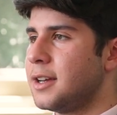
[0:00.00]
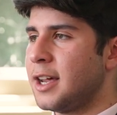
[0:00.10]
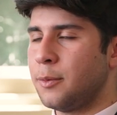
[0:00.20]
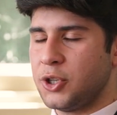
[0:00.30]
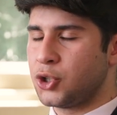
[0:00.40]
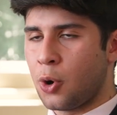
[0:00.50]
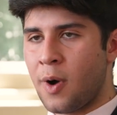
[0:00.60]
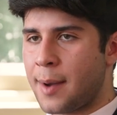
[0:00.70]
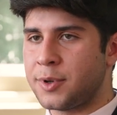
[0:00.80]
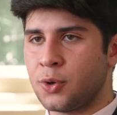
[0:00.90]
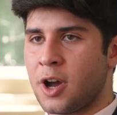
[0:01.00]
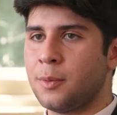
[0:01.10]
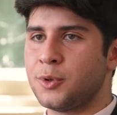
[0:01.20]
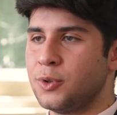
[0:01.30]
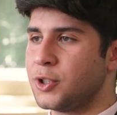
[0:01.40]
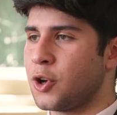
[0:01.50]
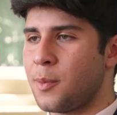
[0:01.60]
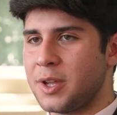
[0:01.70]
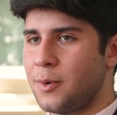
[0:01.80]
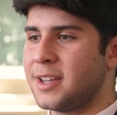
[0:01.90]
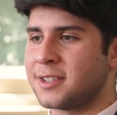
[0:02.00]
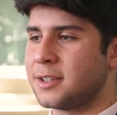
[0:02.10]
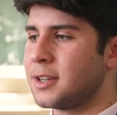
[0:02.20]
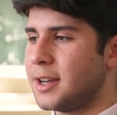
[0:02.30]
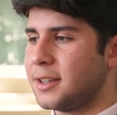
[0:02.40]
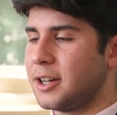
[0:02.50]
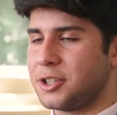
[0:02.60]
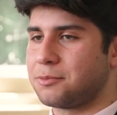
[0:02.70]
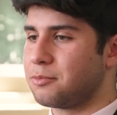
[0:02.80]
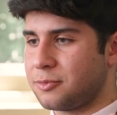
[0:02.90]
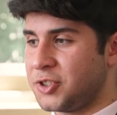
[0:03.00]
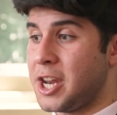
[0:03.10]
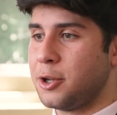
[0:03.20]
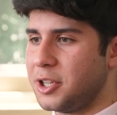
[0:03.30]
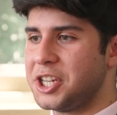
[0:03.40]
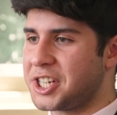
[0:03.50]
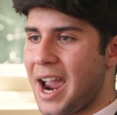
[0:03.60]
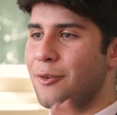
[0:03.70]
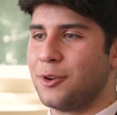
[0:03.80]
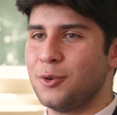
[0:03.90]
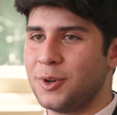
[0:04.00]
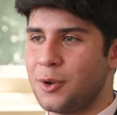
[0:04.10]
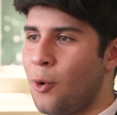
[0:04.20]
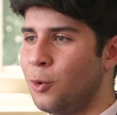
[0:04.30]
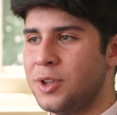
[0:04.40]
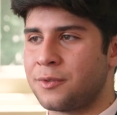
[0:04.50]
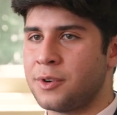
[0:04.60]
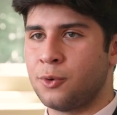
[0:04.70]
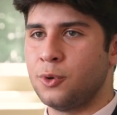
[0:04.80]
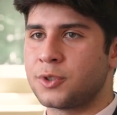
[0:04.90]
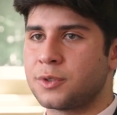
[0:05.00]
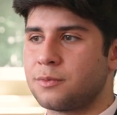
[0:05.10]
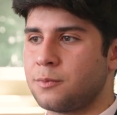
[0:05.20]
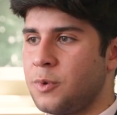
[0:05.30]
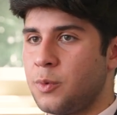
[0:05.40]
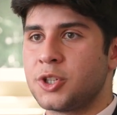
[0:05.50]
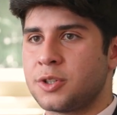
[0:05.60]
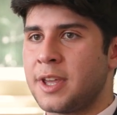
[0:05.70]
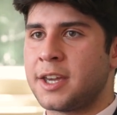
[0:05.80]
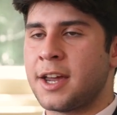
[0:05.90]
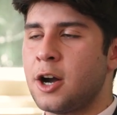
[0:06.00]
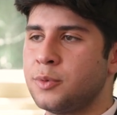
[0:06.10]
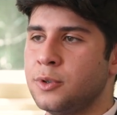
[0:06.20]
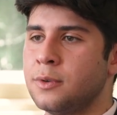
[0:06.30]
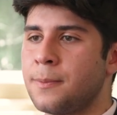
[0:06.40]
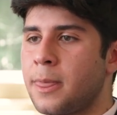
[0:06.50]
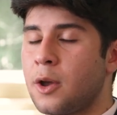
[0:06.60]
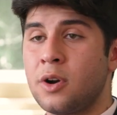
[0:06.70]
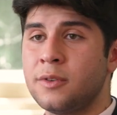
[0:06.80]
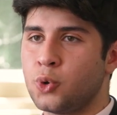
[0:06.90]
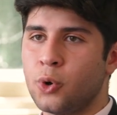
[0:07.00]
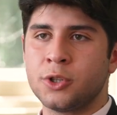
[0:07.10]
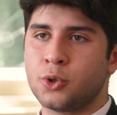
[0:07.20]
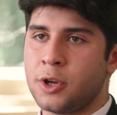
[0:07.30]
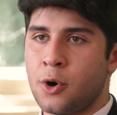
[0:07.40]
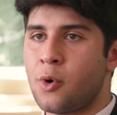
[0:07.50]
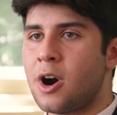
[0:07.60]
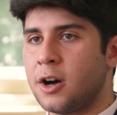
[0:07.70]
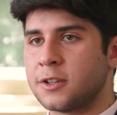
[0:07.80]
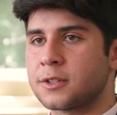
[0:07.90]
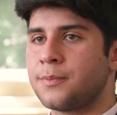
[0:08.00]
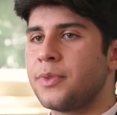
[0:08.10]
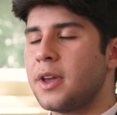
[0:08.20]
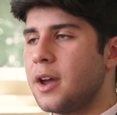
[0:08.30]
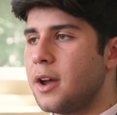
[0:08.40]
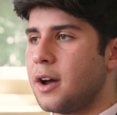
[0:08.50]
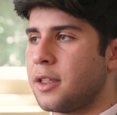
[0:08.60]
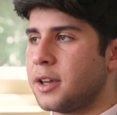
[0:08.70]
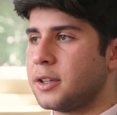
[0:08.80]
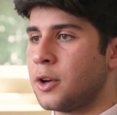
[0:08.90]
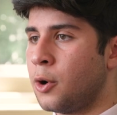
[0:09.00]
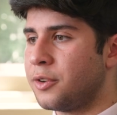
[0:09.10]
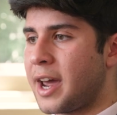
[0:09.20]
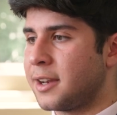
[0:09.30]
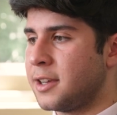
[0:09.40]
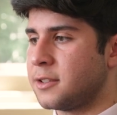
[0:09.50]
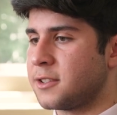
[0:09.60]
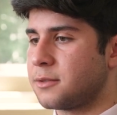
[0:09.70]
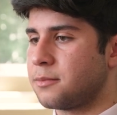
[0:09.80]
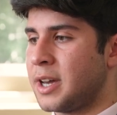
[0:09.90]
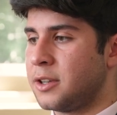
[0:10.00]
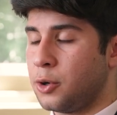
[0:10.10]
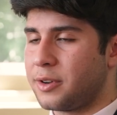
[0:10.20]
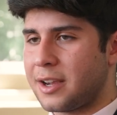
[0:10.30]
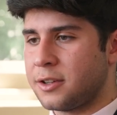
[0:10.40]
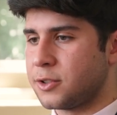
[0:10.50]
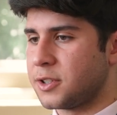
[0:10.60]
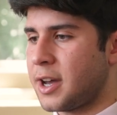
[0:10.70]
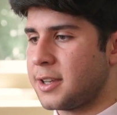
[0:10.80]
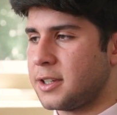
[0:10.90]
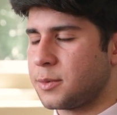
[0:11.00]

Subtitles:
they'll be so happy to help you in so many ways, and they'll genuinely shower you with all different routes with which they can help you, or even talking to the ORs. I think the old Radleyans and the old Radleyan society has